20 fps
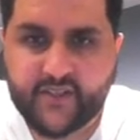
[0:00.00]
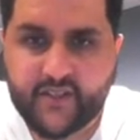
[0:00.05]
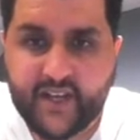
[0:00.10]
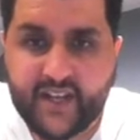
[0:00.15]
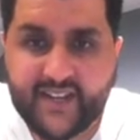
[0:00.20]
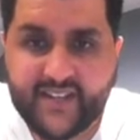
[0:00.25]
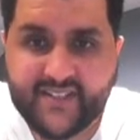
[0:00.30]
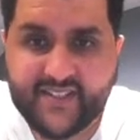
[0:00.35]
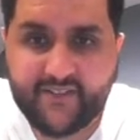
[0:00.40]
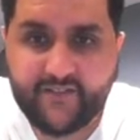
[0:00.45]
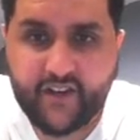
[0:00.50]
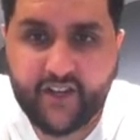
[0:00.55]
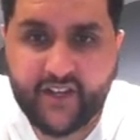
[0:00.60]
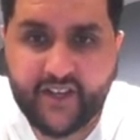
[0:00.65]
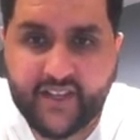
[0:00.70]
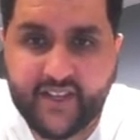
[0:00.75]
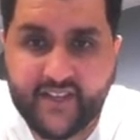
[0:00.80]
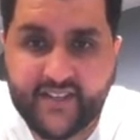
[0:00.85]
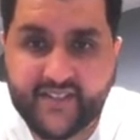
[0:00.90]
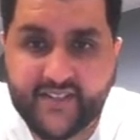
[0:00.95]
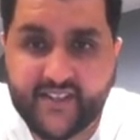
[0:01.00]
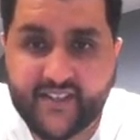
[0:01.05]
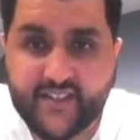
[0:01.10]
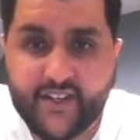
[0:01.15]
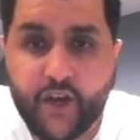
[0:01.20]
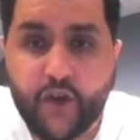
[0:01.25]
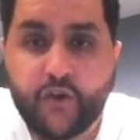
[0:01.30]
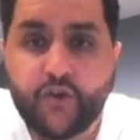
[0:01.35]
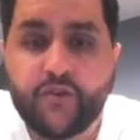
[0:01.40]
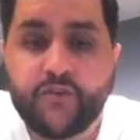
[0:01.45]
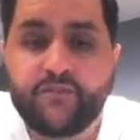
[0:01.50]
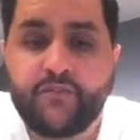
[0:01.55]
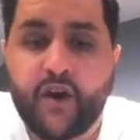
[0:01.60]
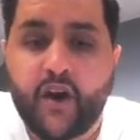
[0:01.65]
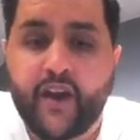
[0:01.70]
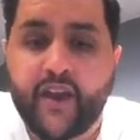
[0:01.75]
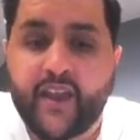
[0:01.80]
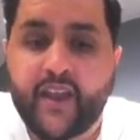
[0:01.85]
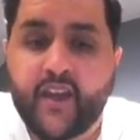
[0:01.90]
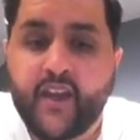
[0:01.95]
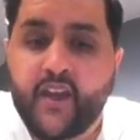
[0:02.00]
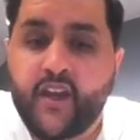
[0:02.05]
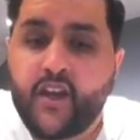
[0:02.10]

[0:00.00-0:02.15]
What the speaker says: So let's have a look at this. He's owned by